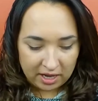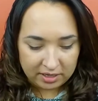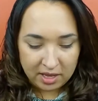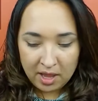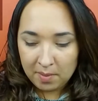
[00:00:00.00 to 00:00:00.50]
it
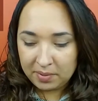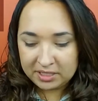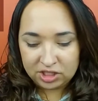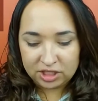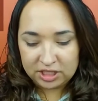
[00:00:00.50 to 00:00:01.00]
on.
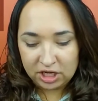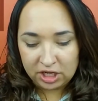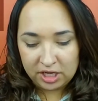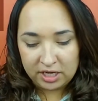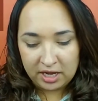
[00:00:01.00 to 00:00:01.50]
But it's just a
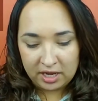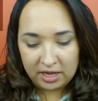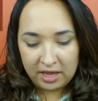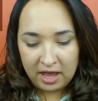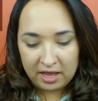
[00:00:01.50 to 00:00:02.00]
good
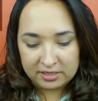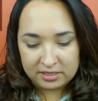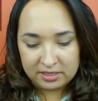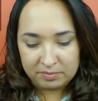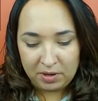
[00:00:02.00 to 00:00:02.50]

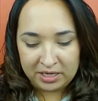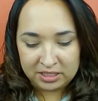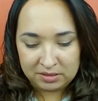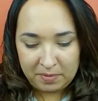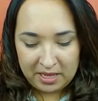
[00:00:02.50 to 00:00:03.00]
cotton,
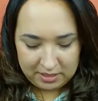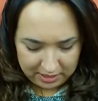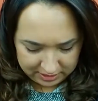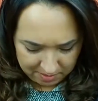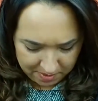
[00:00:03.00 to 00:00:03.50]
probably
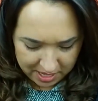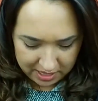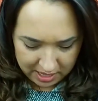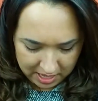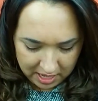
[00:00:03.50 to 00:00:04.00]
spandex, I
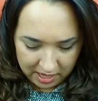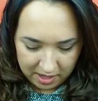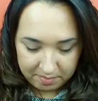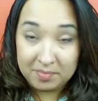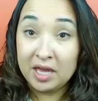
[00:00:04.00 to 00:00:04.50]
bet,
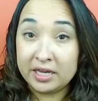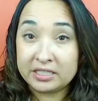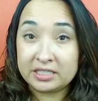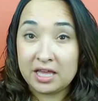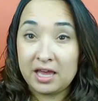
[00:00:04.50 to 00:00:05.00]
a
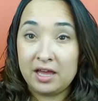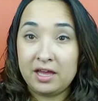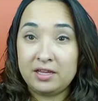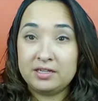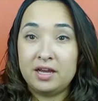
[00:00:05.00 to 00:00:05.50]
mix.
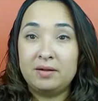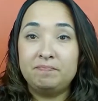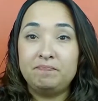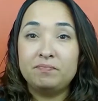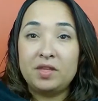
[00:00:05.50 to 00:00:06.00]

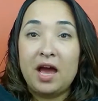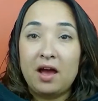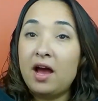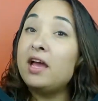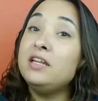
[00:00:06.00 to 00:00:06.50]
And
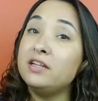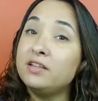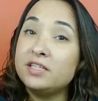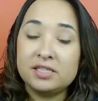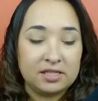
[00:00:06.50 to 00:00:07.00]
yeah, I
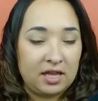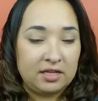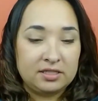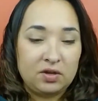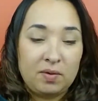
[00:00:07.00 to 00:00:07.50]
needed this,
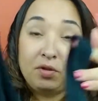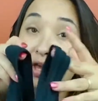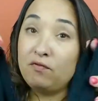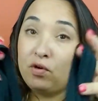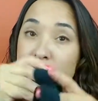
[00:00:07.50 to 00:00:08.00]
and so I'm
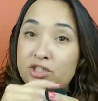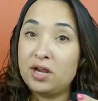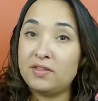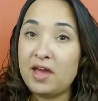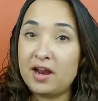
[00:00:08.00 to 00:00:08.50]
looking forward to
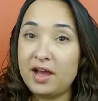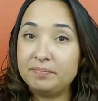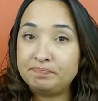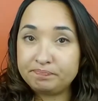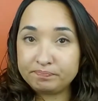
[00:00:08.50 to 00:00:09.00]
trying that
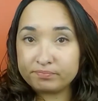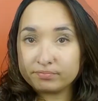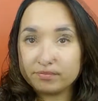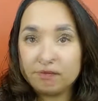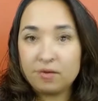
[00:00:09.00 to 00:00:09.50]
on.
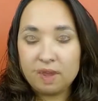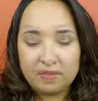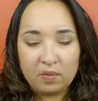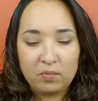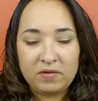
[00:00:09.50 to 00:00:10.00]

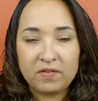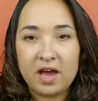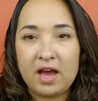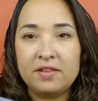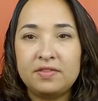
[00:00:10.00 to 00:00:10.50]
Okay, then we've
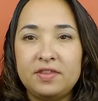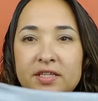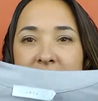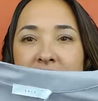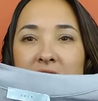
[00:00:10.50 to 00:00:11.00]
got
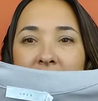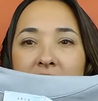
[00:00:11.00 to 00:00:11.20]
this